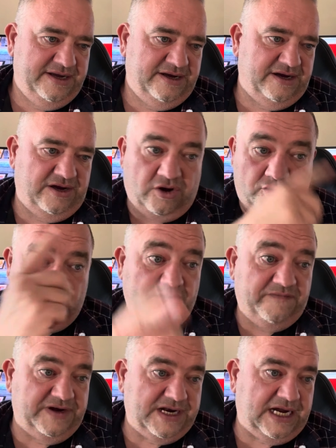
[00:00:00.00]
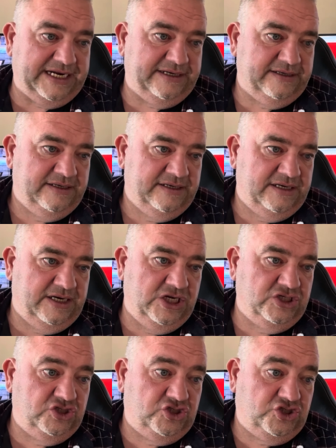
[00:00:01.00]
uh, or overnight,
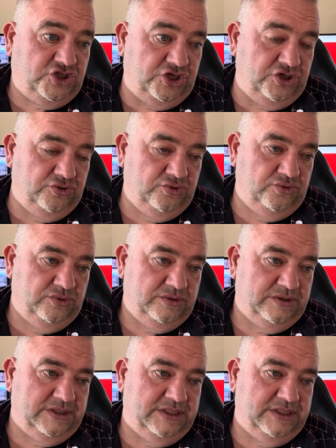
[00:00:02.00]
and two,